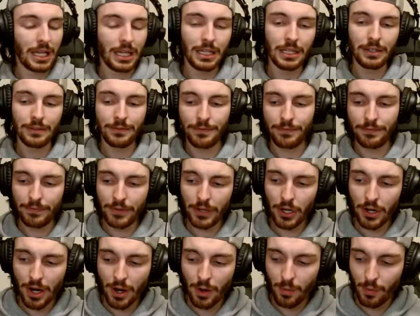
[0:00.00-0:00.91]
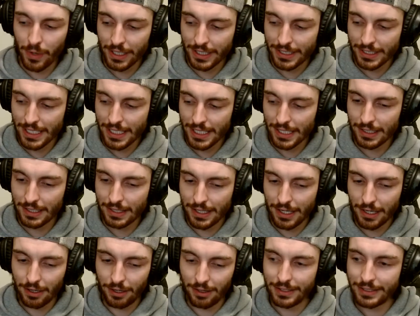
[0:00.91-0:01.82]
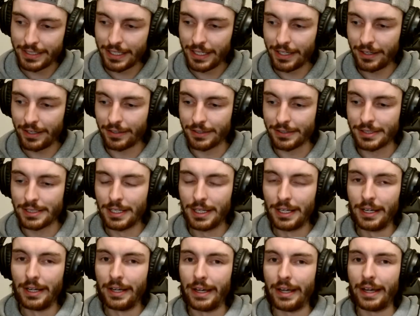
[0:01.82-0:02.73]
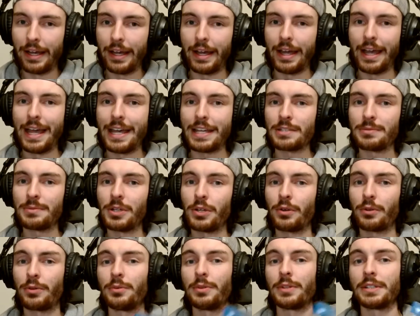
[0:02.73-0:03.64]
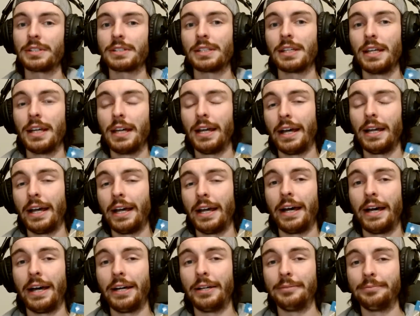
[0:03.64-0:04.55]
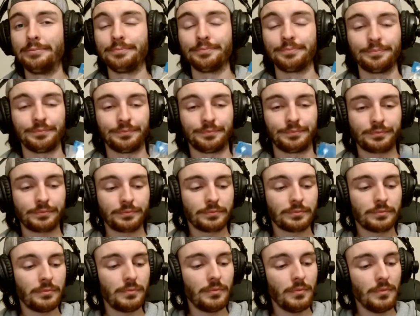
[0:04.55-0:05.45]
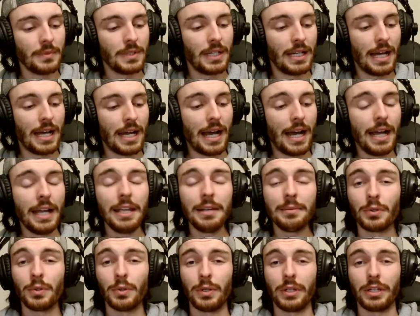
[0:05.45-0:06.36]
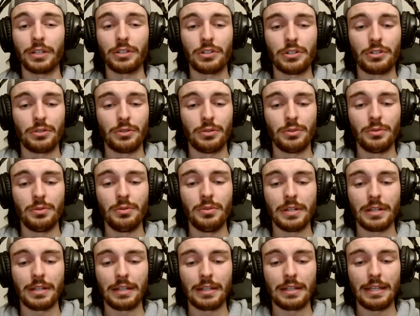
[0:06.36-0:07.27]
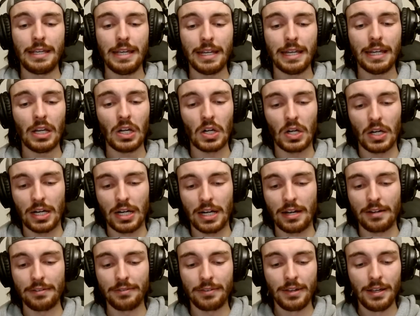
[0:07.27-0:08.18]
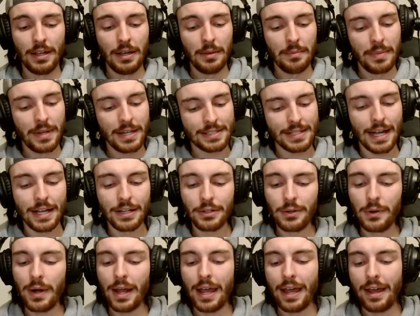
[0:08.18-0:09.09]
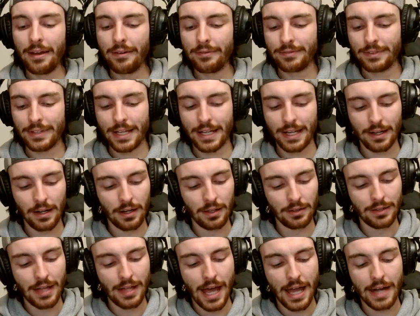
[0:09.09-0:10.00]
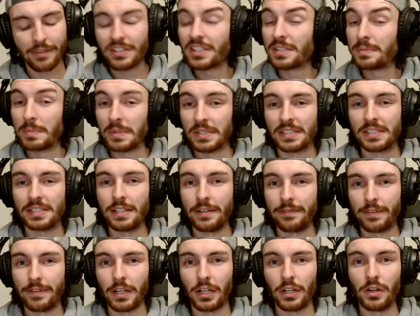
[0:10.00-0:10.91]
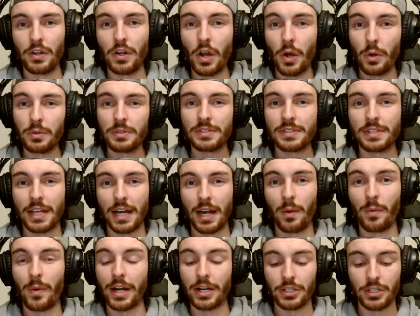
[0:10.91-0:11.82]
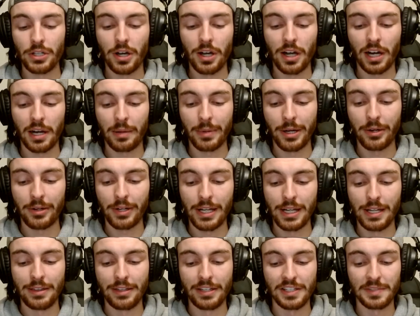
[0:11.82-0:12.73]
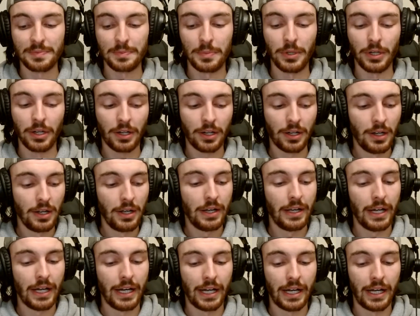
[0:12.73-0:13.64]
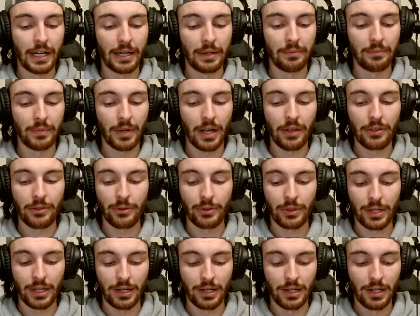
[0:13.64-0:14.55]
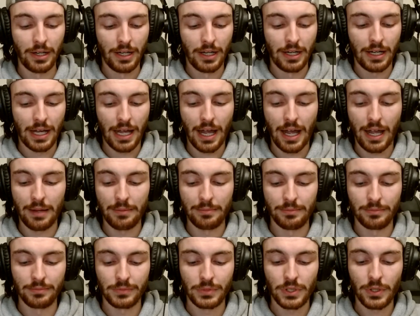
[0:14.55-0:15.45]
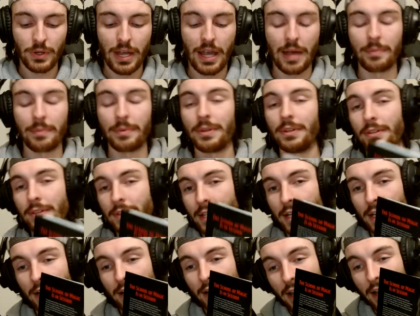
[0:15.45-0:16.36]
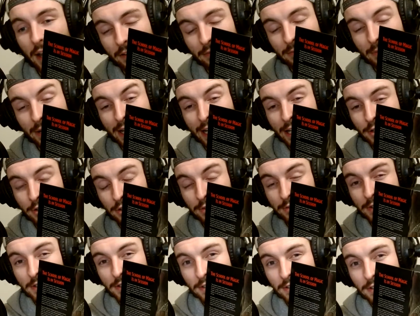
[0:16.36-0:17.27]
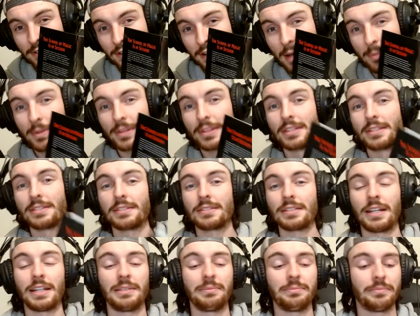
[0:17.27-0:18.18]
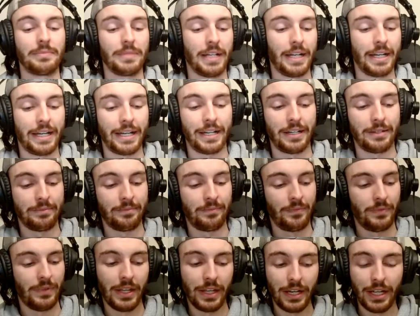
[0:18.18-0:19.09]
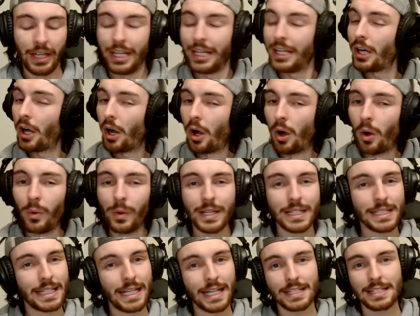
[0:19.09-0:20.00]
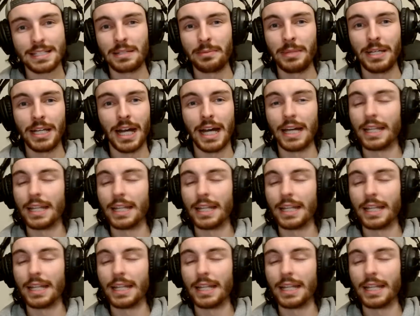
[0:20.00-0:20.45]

figure out what exactly that all entails as we go through this. I am going to kick it off because I don't have like a lot of specific notes that I want to talk about in this book, other than I'm so happy that I have my actual physical copy this time. It always gets to me on